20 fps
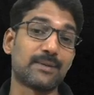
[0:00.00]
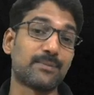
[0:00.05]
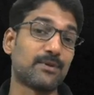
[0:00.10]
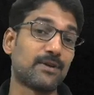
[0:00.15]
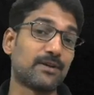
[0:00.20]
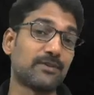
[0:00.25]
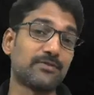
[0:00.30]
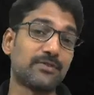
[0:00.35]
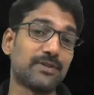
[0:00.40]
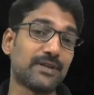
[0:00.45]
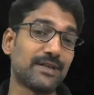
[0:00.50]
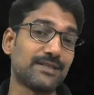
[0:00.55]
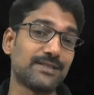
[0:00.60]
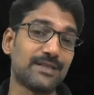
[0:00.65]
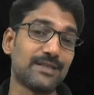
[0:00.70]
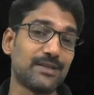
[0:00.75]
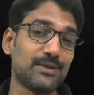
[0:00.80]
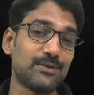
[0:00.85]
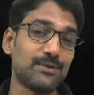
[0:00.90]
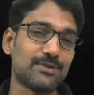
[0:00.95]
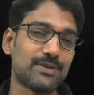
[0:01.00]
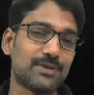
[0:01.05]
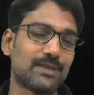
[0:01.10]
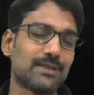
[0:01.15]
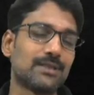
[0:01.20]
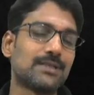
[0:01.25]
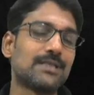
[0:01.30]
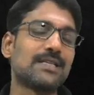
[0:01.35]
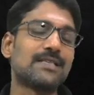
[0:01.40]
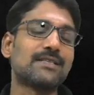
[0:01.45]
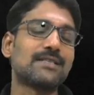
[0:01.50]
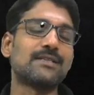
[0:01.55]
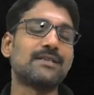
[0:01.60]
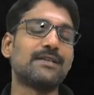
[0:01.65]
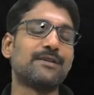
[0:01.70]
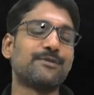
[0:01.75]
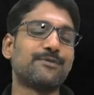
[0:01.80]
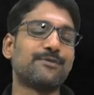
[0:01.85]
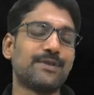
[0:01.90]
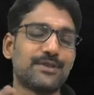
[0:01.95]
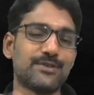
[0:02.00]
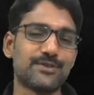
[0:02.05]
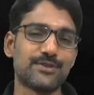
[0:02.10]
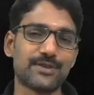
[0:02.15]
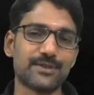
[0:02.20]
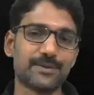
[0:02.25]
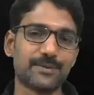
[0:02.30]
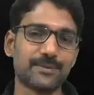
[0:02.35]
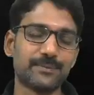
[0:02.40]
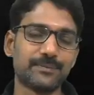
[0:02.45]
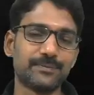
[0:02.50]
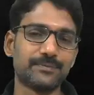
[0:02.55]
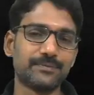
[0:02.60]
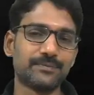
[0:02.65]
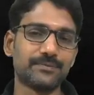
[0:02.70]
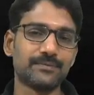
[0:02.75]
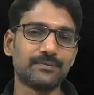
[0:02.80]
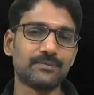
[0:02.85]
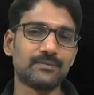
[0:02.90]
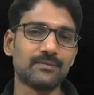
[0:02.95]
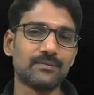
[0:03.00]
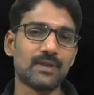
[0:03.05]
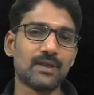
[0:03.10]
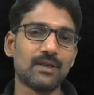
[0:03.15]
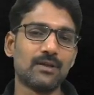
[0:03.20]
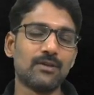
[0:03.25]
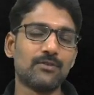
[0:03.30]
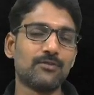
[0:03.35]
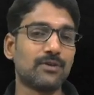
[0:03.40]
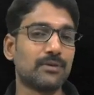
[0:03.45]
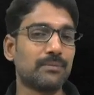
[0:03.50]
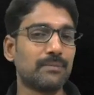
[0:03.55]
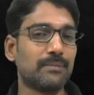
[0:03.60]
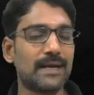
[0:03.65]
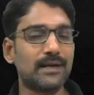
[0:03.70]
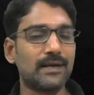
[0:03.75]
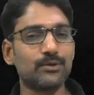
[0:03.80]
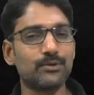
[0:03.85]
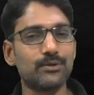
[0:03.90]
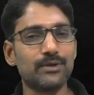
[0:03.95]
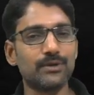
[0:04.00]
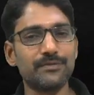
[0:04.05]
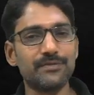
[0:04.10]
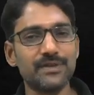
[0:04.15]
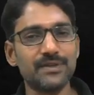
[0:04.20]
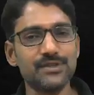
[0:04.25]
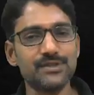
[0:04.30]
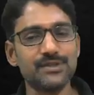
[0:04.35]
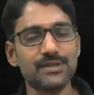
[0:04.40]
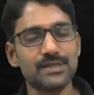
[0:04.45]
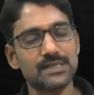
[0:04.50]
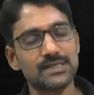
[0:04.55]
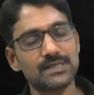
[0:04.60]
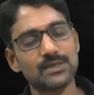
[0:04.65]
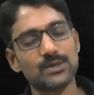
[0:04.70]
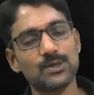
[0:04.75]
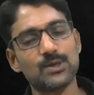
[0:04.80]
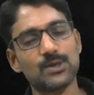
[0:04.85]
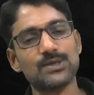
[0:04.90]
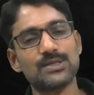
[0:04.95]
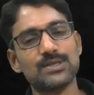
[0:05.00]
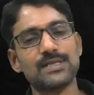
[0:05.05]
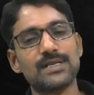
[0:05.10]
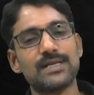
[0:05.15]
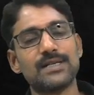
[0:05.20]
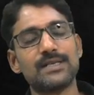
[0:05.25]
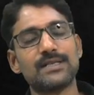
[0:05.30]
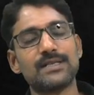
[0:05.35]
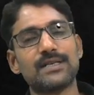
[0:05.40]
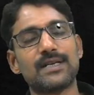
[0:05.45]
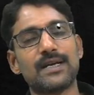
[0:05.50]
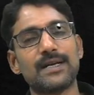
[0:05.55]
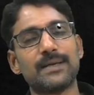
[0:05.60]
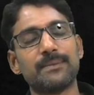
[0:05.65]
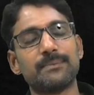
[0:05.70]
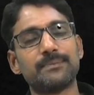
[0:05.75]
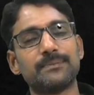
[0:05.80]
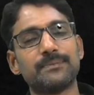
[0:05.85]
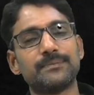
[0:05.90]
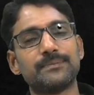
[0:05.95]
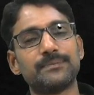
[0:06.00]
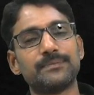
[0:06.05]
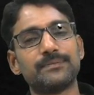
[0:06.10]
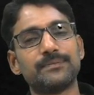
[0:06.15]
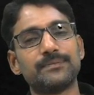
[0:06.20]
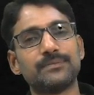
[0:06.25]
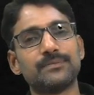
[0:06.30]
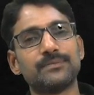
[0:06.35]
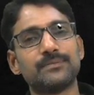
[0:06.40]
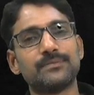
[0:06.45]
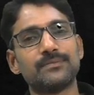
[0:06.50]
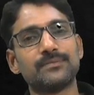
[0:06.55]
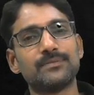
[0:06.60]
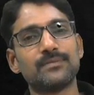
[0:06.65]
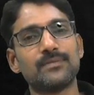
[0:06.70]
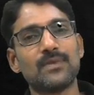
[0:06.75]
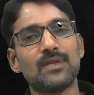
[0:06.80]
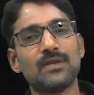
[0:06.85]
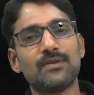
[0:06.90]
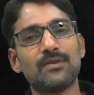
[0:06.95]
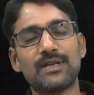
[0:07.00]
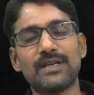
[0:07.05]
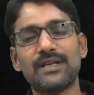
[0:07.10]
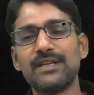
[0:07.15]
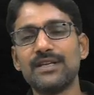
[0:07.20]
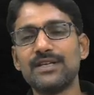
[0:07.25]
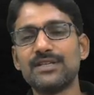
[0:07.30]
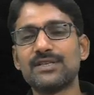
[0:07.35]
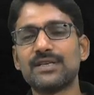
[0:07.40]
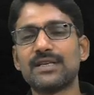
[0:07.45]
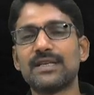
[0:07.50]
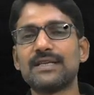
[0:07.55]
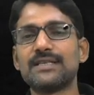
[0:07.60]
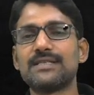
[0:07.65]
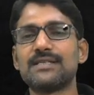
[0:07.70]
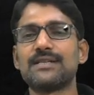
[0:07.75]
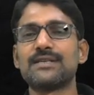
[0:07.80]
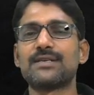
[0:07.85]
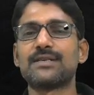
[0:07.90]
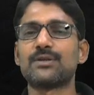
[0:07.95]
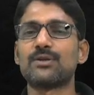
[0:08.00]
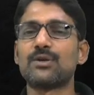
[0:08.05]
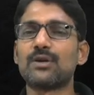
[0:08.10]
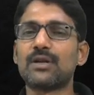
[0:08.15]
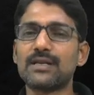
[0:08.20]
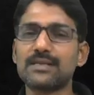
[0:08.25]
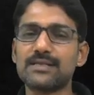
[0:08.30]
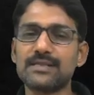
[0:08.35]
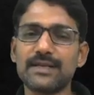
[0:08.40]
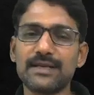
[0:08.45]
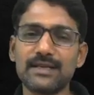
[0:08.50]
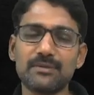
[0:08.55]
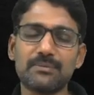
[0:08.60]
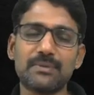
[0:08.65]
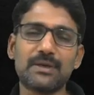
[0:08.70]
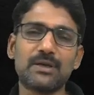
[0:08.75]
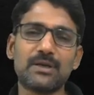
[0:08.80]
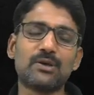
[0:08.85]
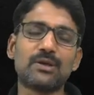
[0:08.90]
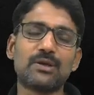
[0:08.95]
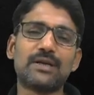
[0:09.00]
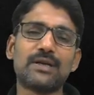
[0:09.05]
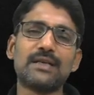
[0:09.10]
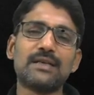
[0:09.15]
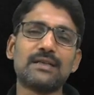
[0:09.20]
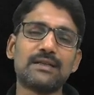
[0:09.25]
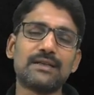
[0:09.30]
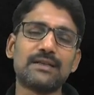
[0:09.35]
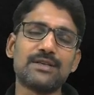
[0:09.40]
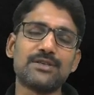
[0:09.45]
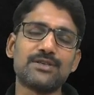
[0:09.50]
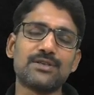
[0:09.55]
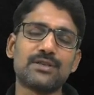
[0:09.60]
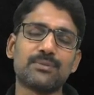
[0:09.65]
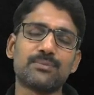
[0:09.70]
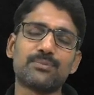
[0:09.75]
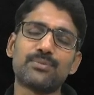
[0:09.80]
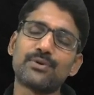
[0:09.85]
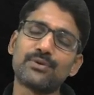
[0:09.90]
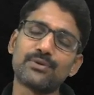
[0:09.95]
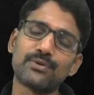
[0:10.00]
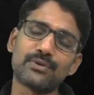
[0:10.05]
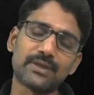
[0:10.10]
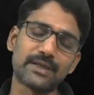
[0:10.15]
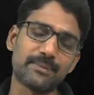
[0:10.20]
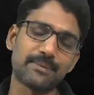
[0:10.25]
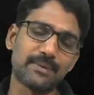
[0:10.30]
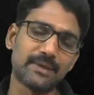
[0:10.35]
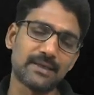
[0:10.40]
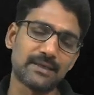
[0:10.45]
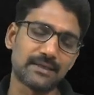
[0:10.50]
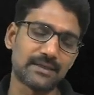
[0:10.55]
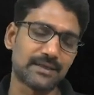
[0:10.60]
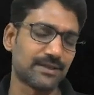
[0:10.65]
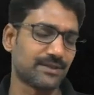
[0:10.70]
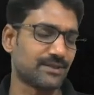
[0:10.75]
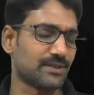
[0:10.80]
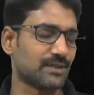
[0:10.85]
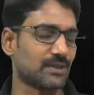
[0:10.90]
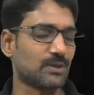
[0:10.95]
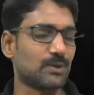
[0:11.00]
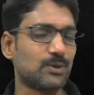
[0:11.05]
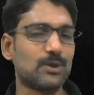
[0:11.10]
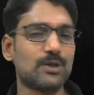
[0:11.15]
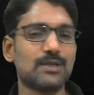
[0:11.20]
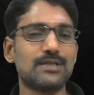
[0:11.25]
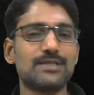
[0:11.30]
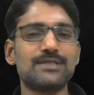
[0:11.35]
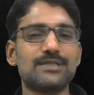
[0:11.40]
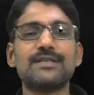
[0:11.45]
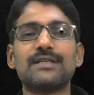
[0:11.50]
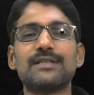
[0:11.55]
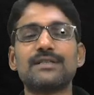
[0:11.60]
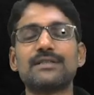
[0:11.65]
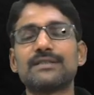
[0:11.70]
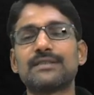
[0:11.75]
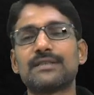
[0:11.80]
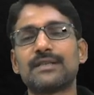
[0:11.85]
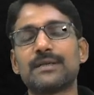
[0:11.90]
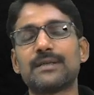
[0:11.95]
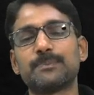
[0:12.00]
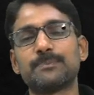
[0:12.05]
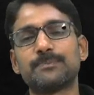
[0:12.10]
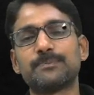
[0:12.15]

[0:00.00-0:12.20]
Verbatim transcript: Not for execution, just definition. For macro definitions, constant time for initialization or assignment or declaration, prototype declaration, constant type.